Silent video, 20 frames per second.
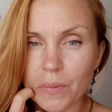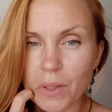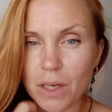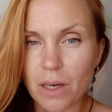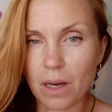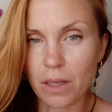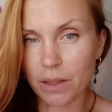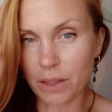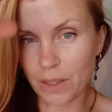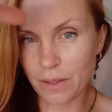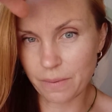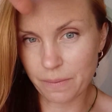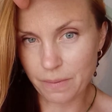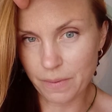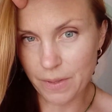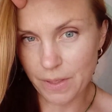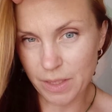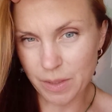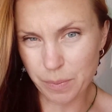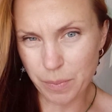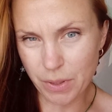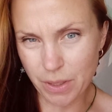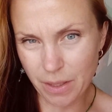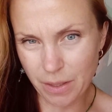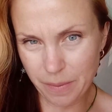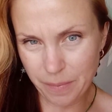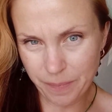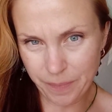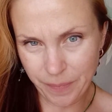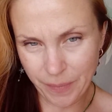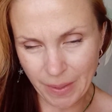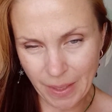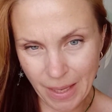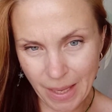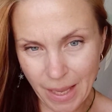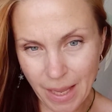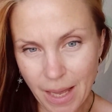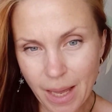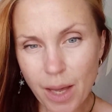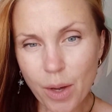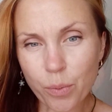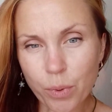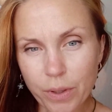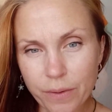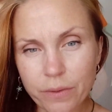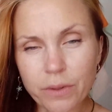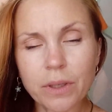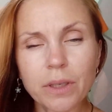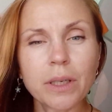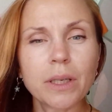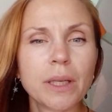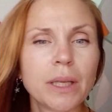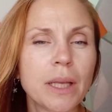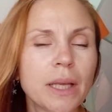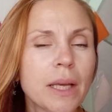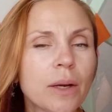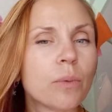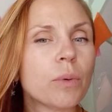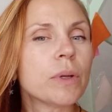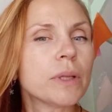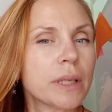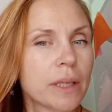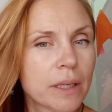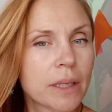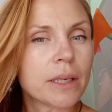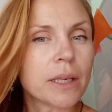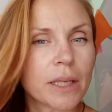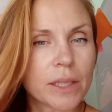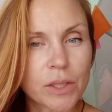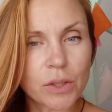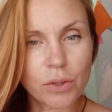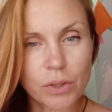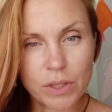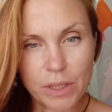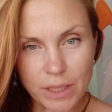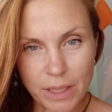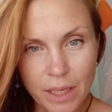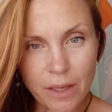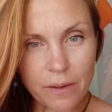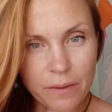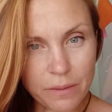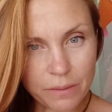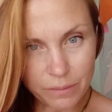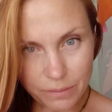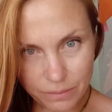color this part. However, well, and as you can see,